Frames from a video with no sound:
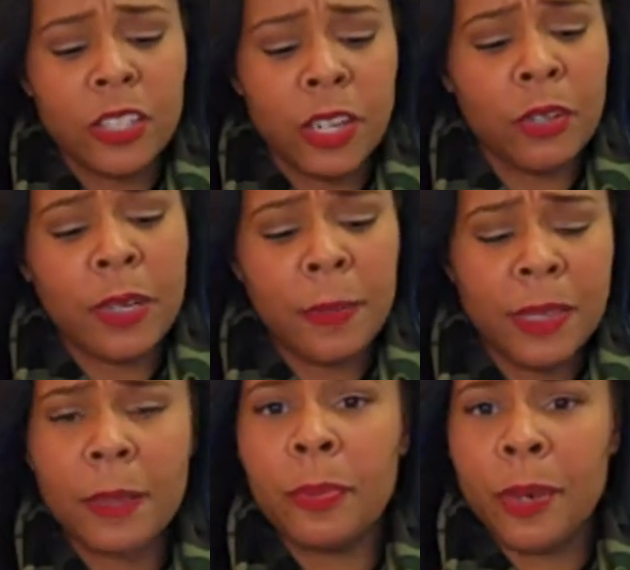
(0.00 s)
So I
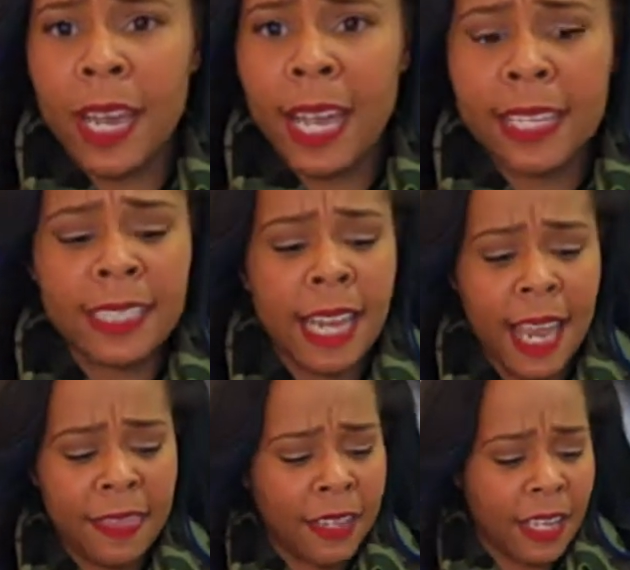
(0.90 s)
normally put the brand
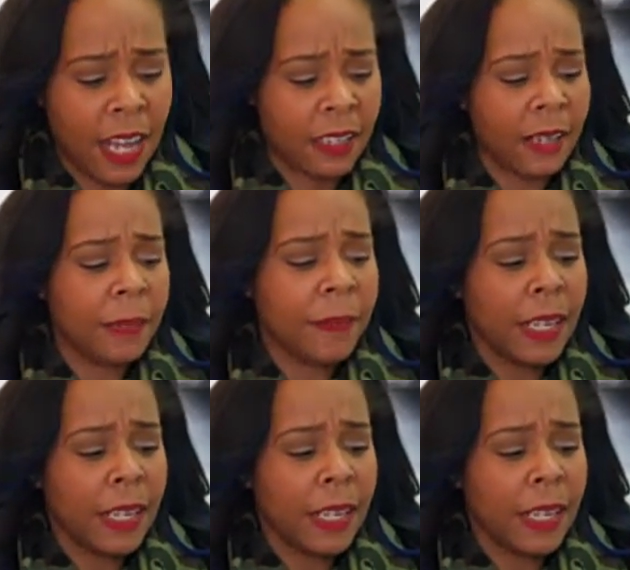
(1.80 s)
and the color.